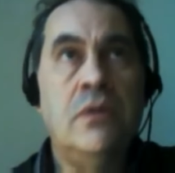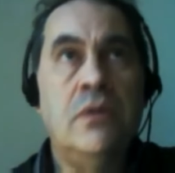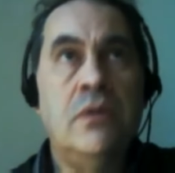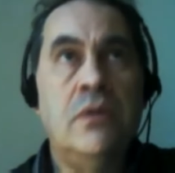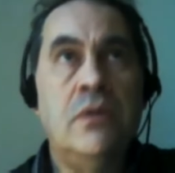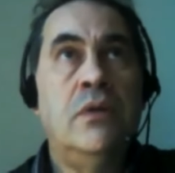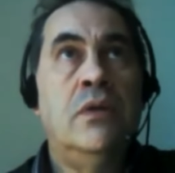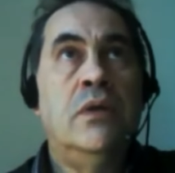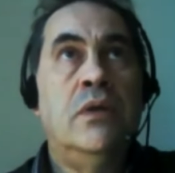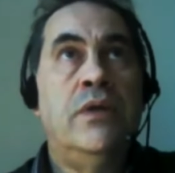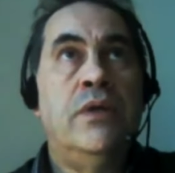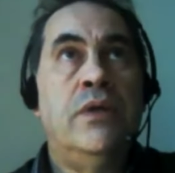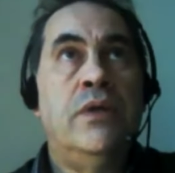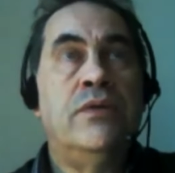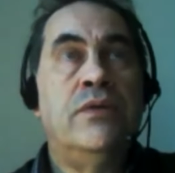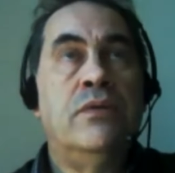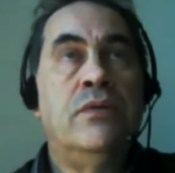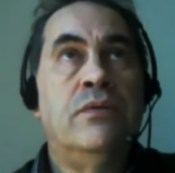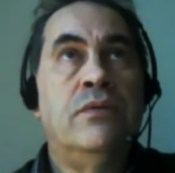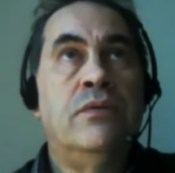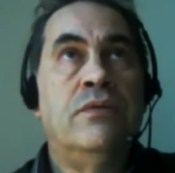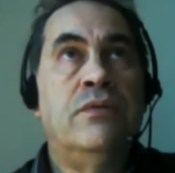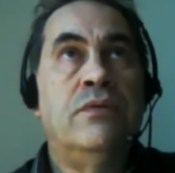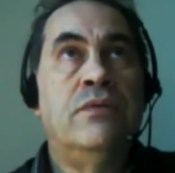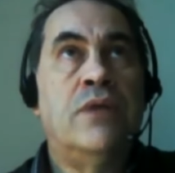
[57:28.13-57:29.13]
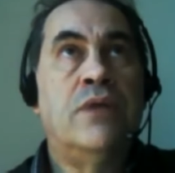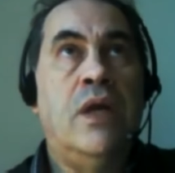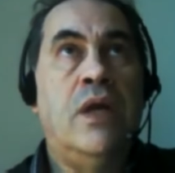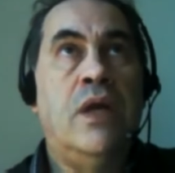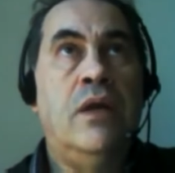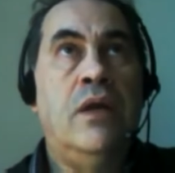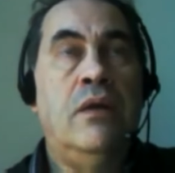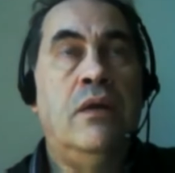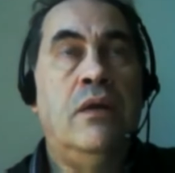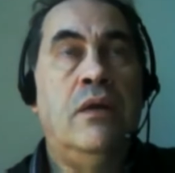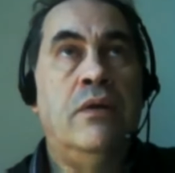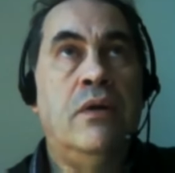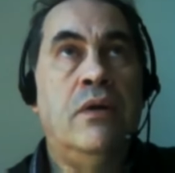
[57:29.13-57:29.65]
So, so yep. if Zeus
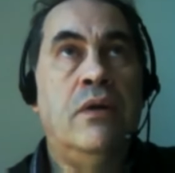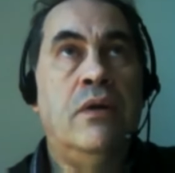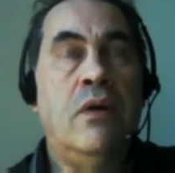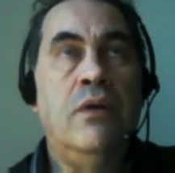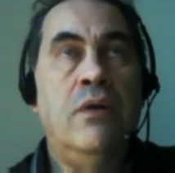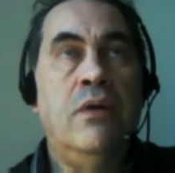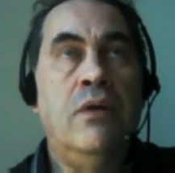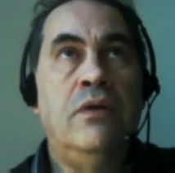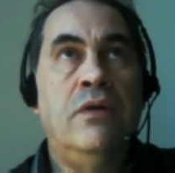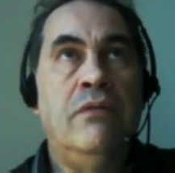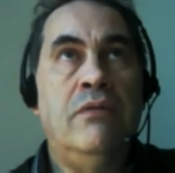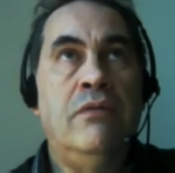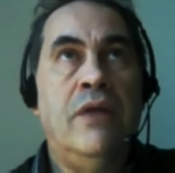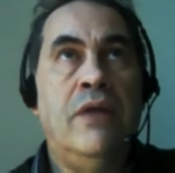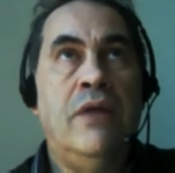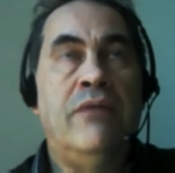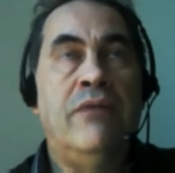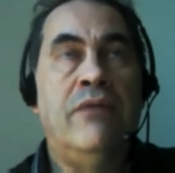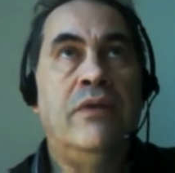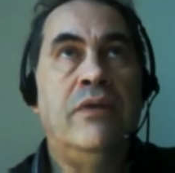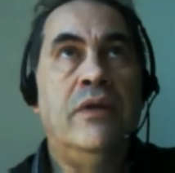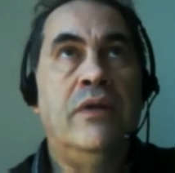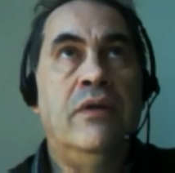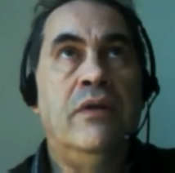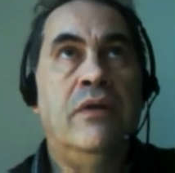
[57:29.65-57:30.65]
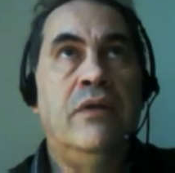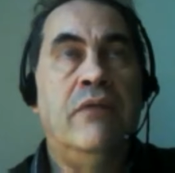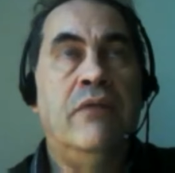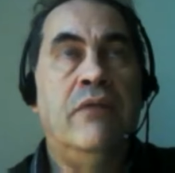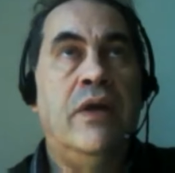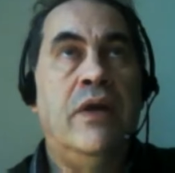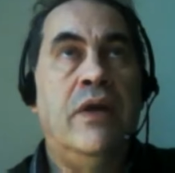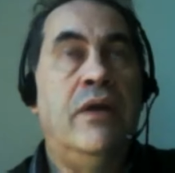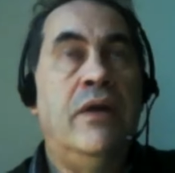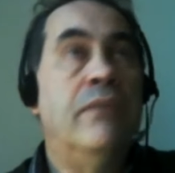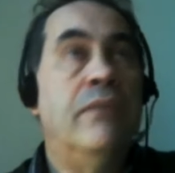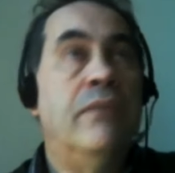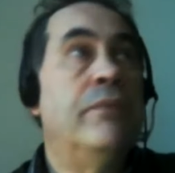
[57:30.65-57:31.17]
is sort of channeled on a
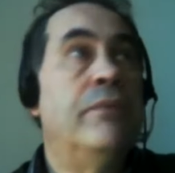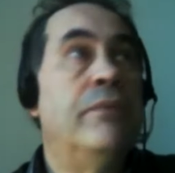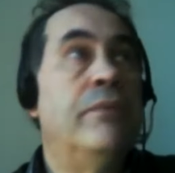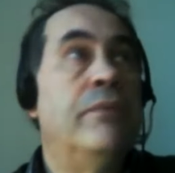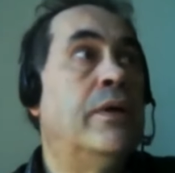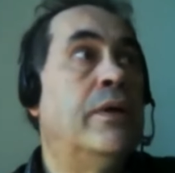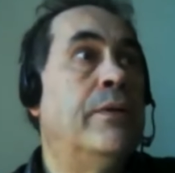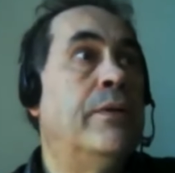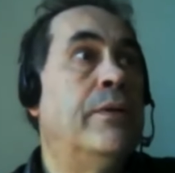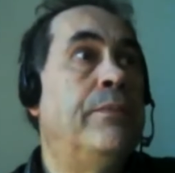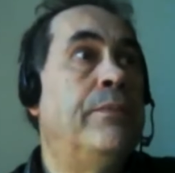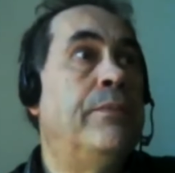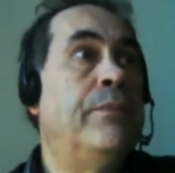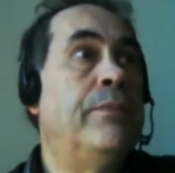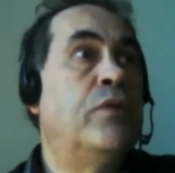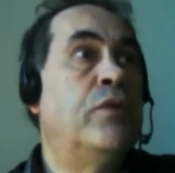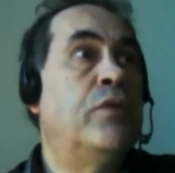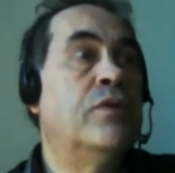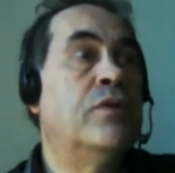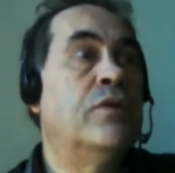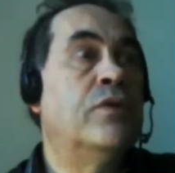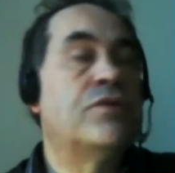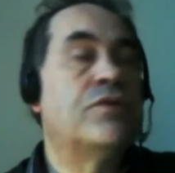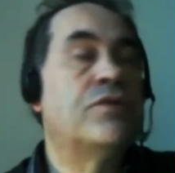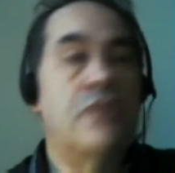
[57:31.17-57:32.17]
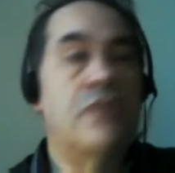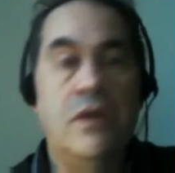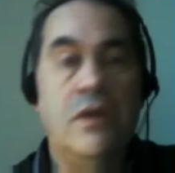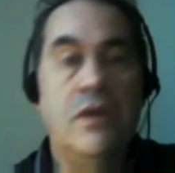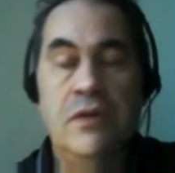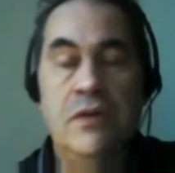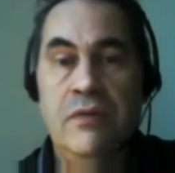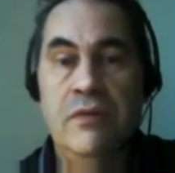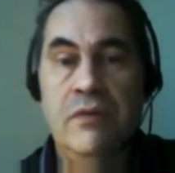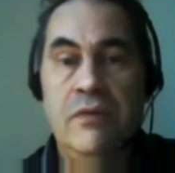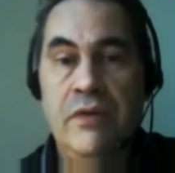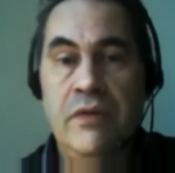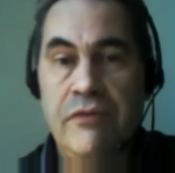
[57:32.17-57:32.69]
cognitive level in a very
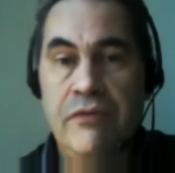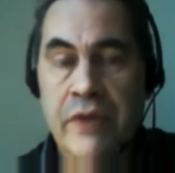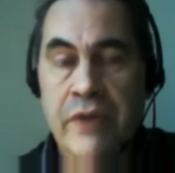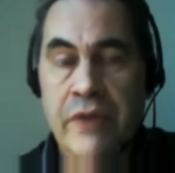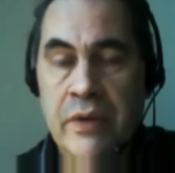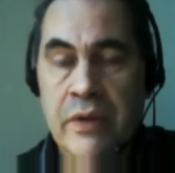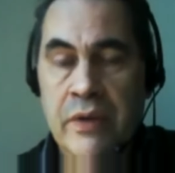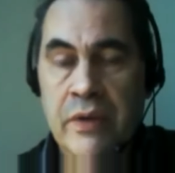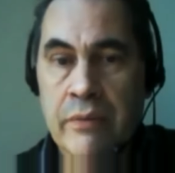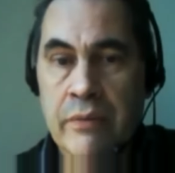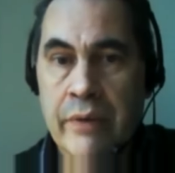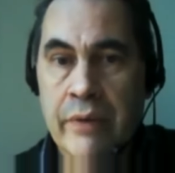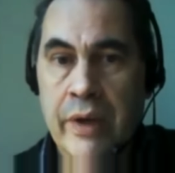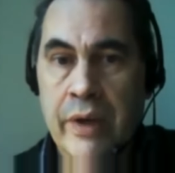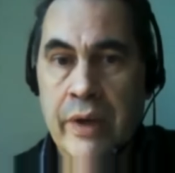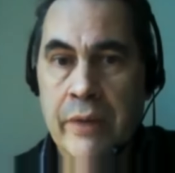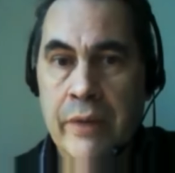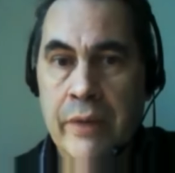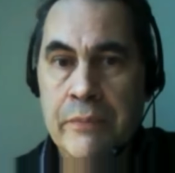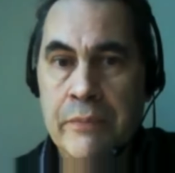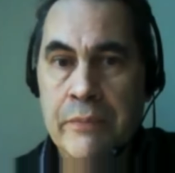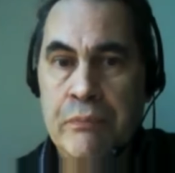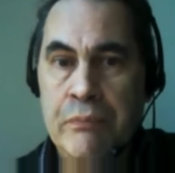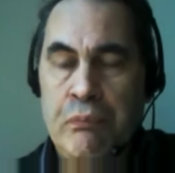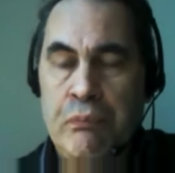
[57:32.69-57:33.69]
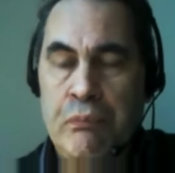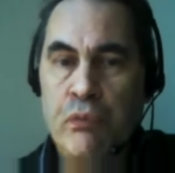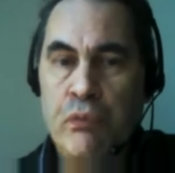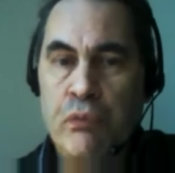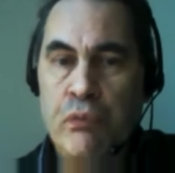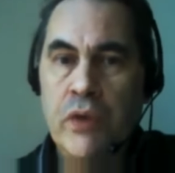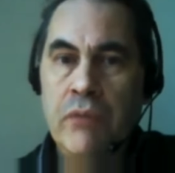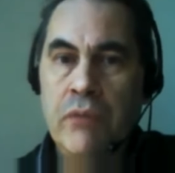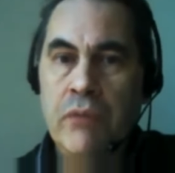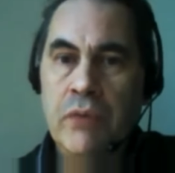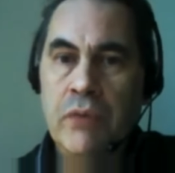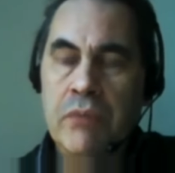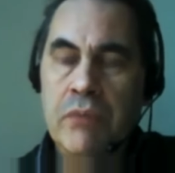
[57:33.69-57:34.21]
um, constructive and
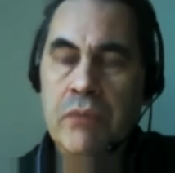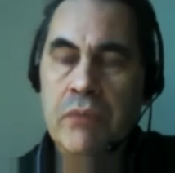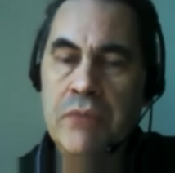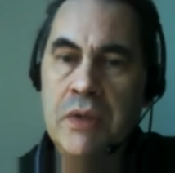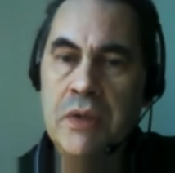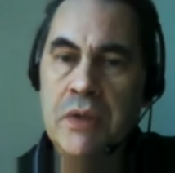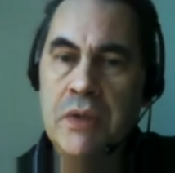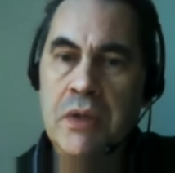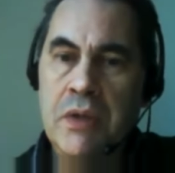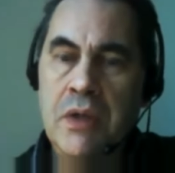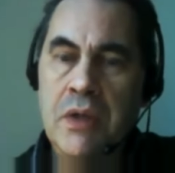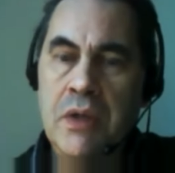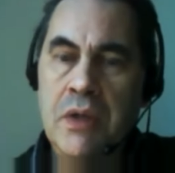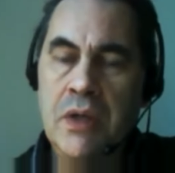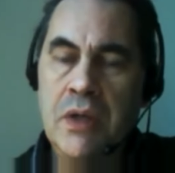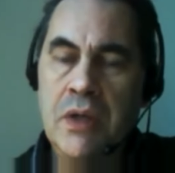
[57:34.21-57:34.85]
effective way,